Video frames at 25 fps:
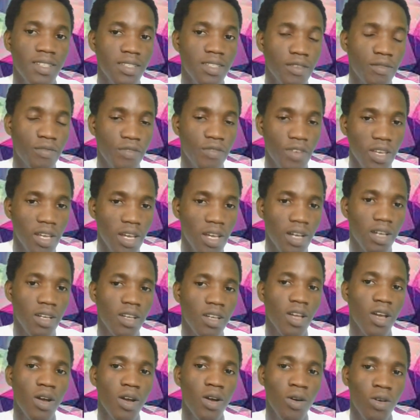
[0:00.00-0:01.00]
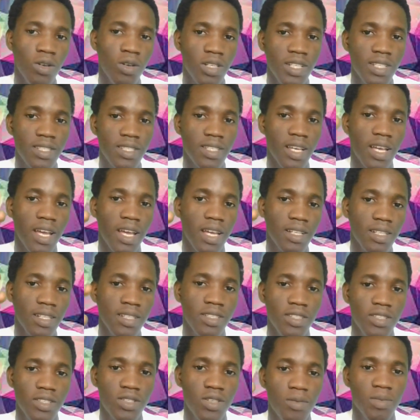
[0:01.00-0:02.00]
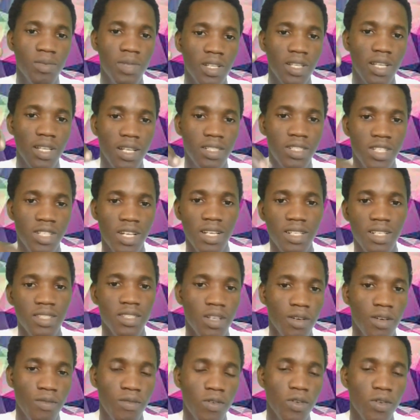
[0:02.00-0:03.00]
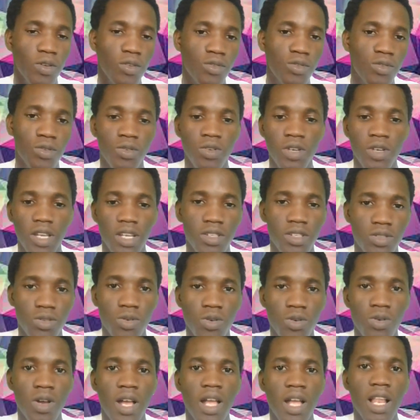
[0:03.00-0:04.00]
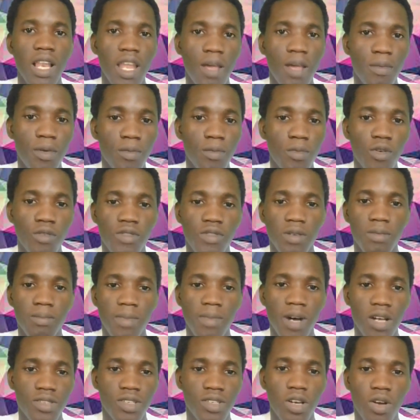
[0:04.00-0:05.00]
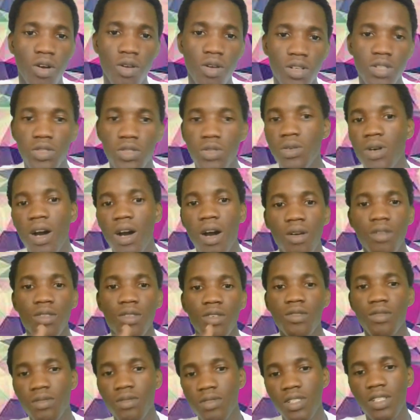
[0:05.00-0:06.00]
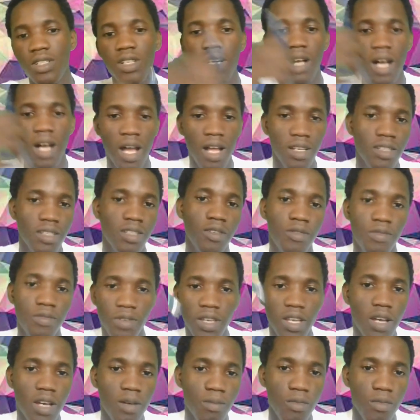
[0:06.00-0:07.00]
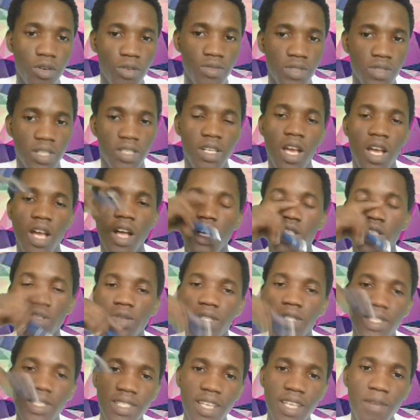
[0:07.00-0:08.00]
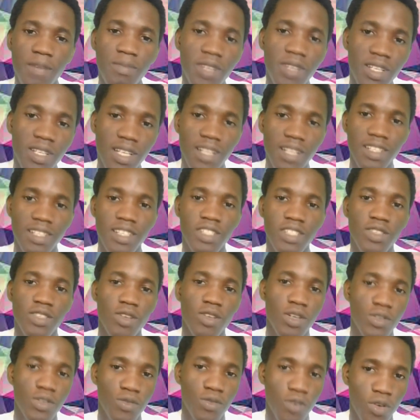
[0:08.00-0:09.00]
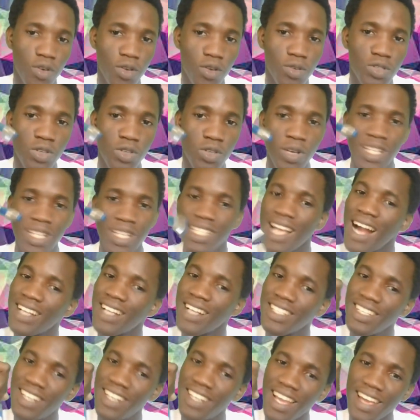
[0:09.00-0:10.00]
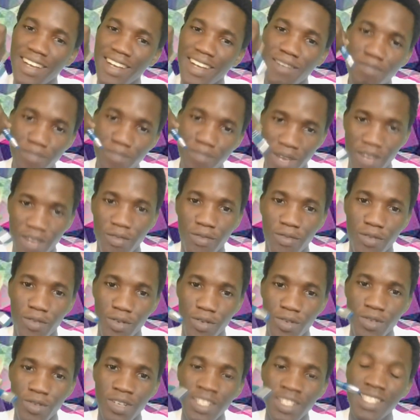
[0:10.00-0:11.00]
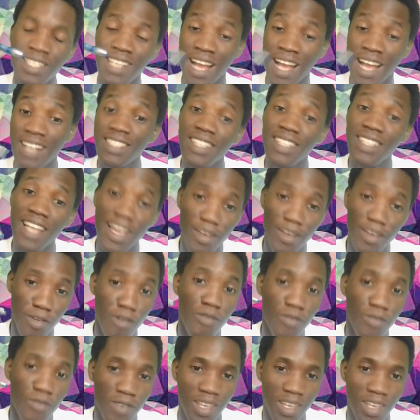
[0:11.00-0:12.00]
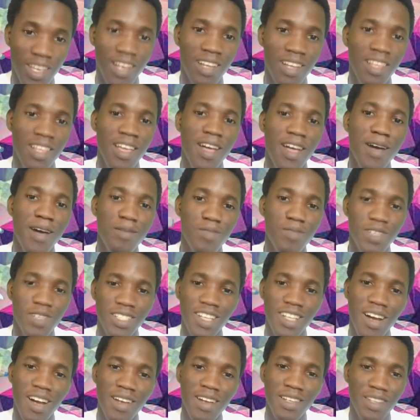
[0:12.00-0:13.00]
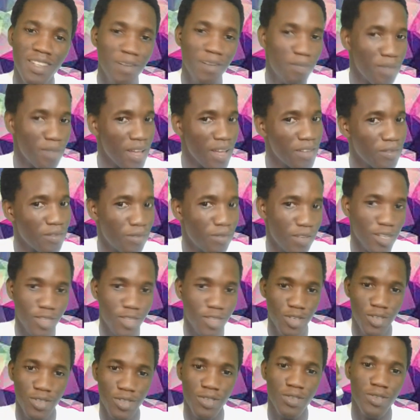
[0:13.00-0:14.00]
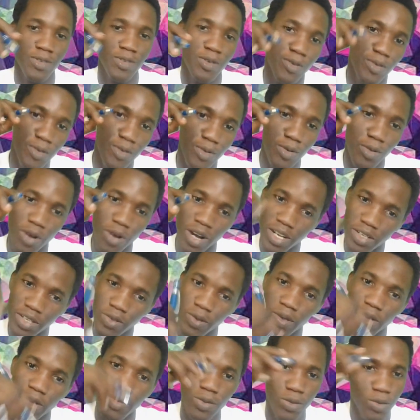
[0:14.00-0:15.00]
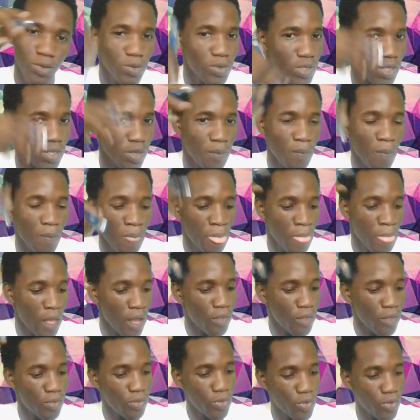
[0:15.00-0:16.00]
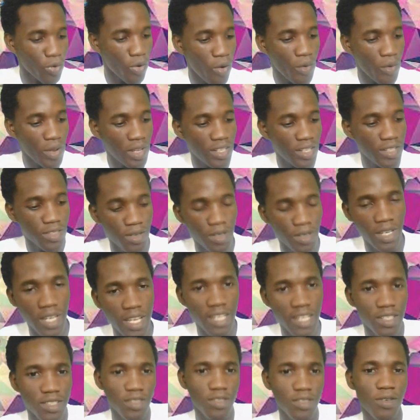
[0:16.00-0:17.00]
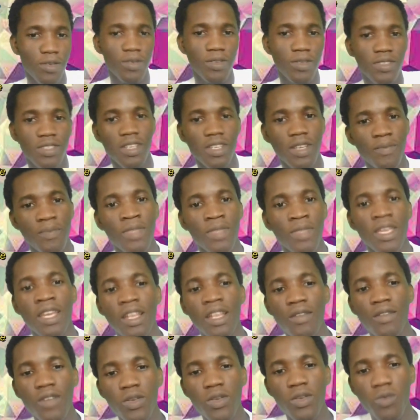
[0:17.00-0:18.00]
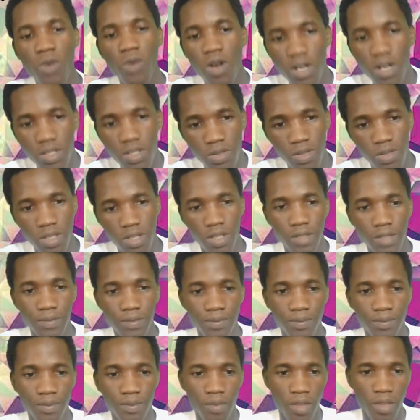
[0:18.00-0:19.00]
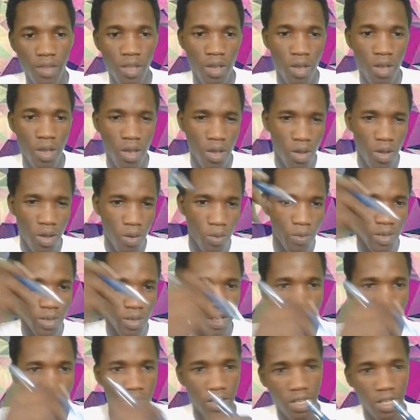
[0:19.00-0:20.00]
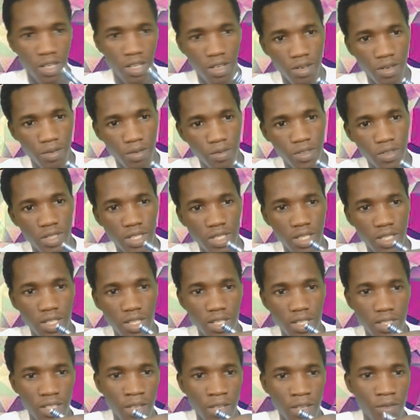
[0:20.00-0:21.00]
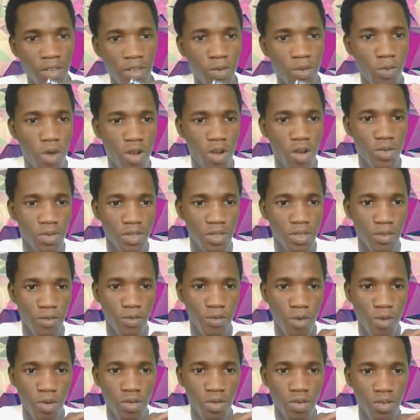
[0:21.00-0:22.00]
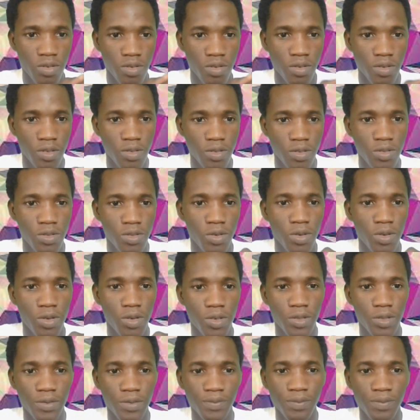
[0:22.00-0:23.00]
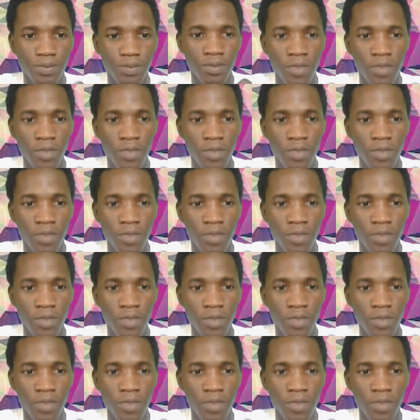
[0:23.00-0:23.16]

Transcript: a finger, or this is a hand, this is something that charges are flowing through. Okay, so let me move the mouse according to how the finger moves it. So the same thing that this does for you. So it's acting like a pen for you, it's acting like your finger, but now in a pen version. So you could actually do some drawings on it. So you see, it even works I don't know if you've seen this, it even works with the phone. So you go